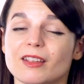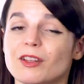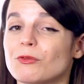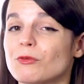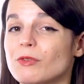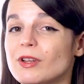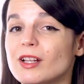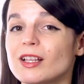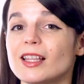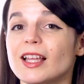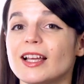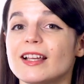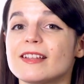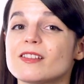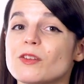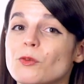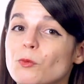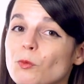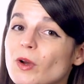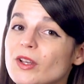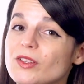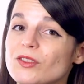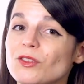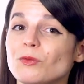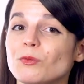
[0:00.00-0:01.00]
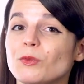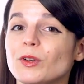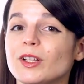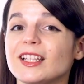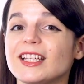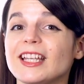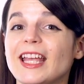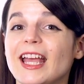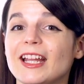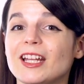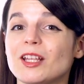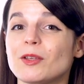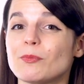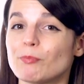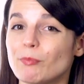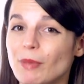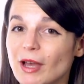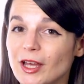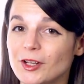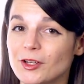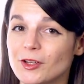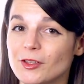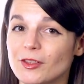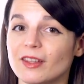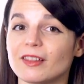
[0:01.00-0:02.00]
and realize it wasn't really any
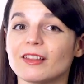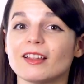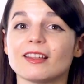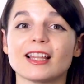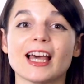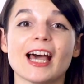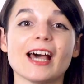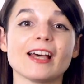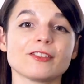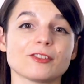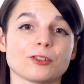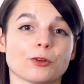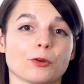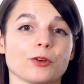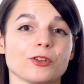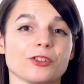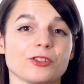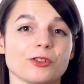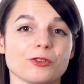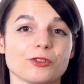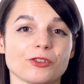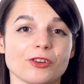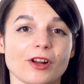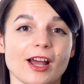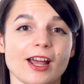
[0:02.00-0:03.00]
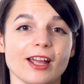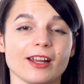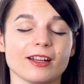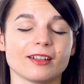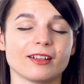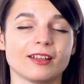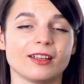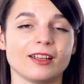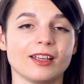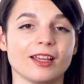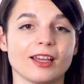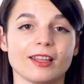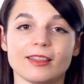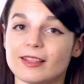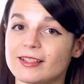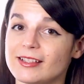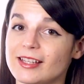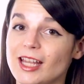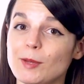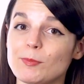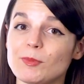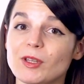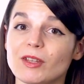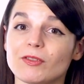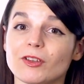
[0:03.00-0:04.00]
better than the last course you tried, and the
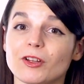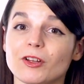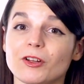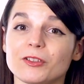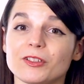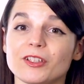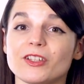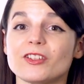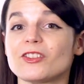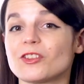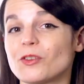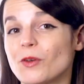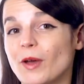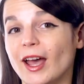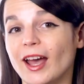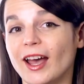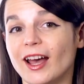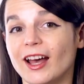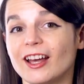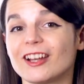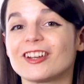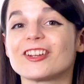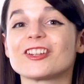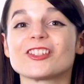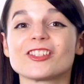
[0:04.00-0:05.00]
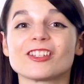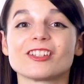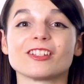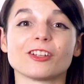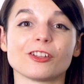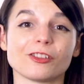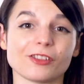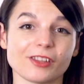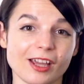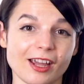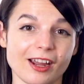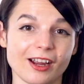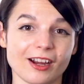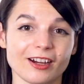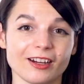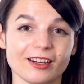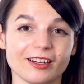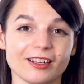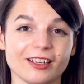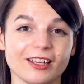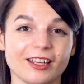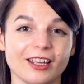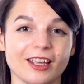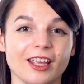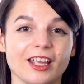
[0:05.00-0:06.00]
same difficulties you had are still there.
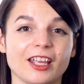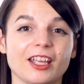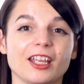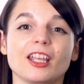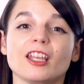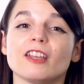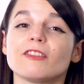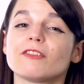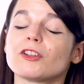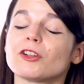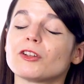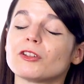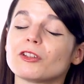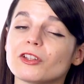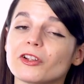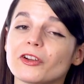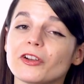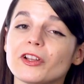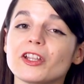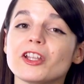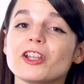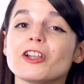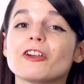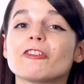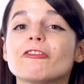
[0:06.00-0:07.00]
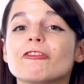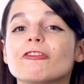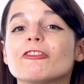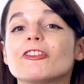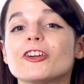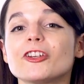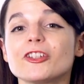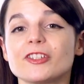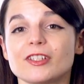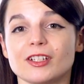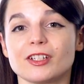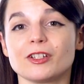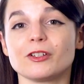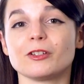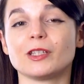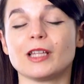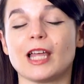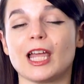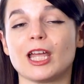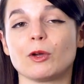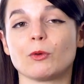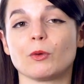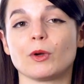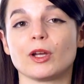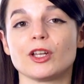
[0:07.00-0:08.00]
If you're learning your first new
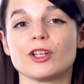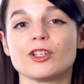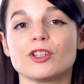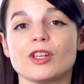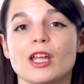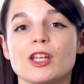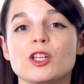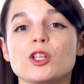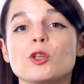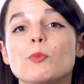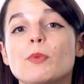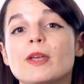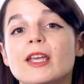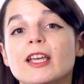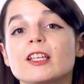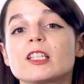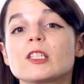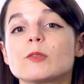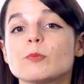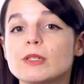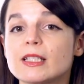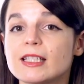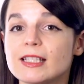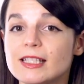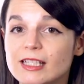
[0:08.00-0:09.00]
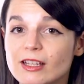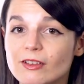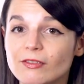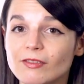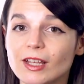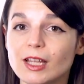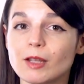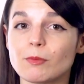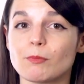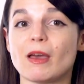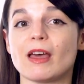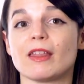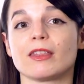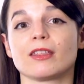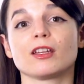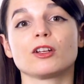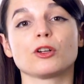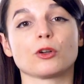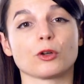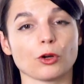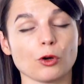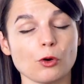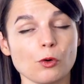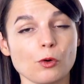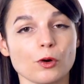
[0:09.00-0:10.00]
language and you pick a specific method
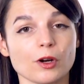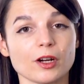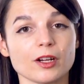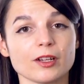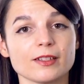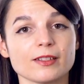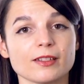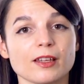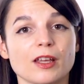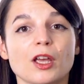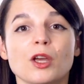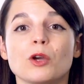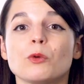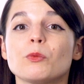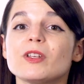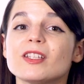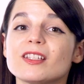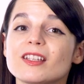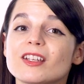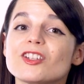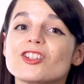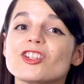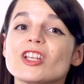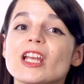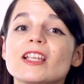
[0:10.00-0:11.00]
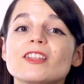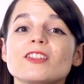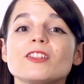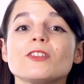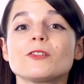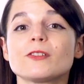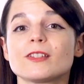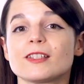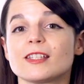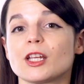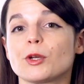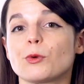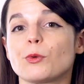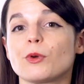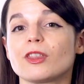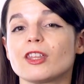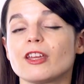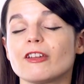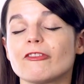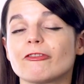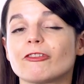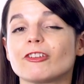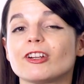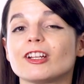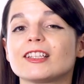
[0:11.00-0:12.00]
or course, we suggest you stick with
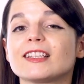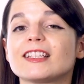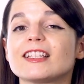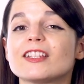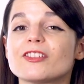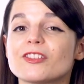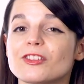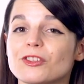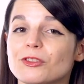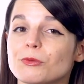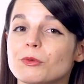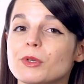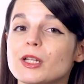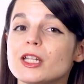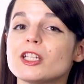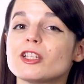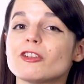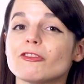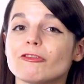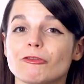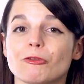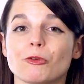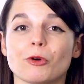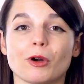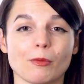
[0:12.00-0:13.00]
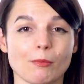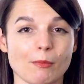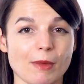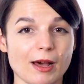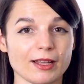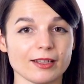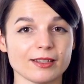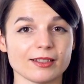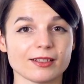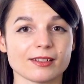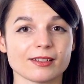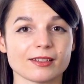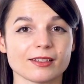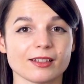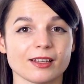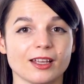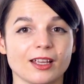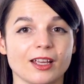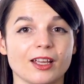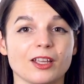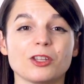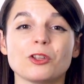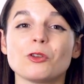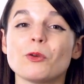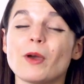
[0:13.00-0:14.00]
it for at least 3 to 4 months.
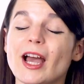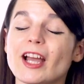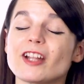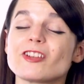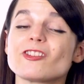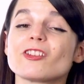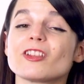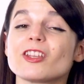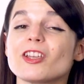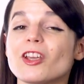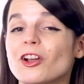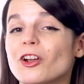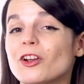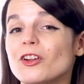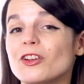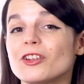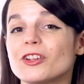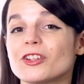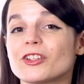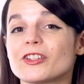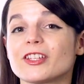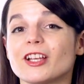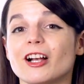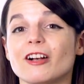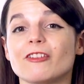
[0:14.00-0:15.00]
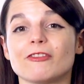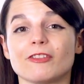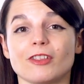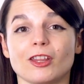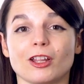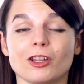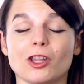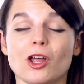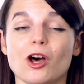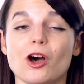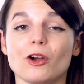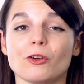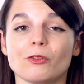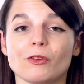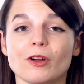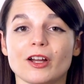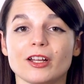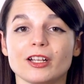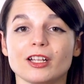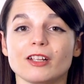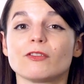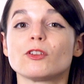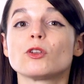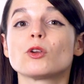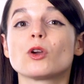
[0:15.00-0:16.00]
You actually hurt yourself in the long
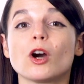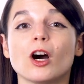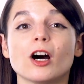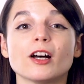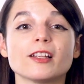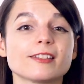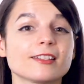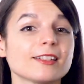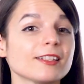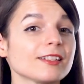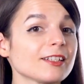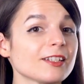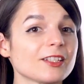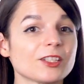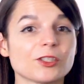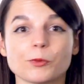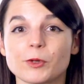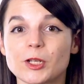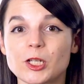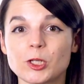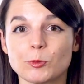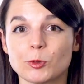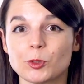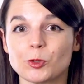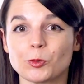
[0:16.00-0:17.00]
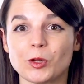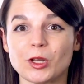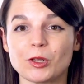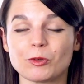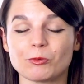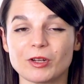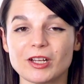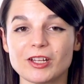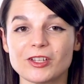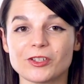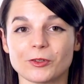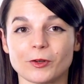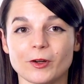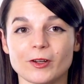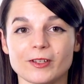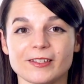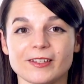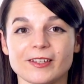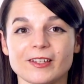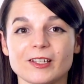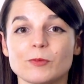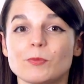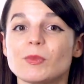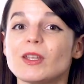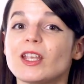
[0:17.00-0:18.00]
run if you constantly switch between
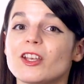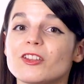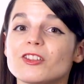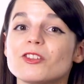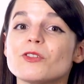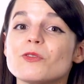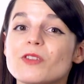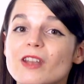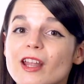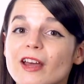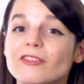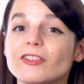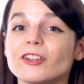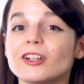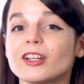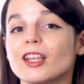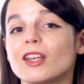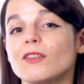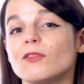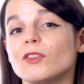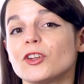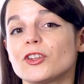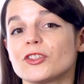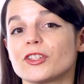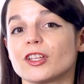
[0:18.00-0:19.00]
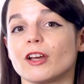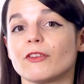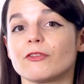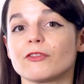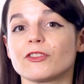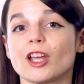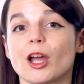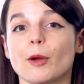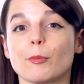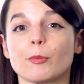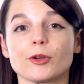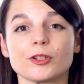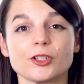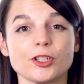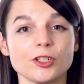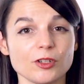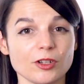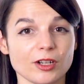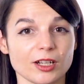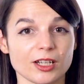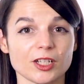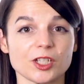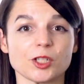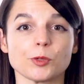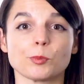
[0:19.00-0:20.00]
resources because you never give yourself the
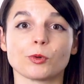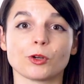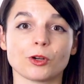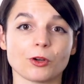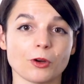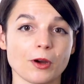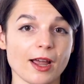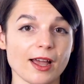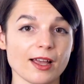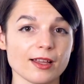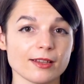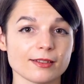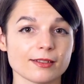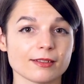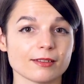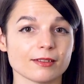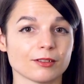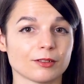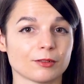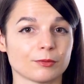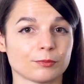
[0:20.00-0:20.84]
opportunity to progress.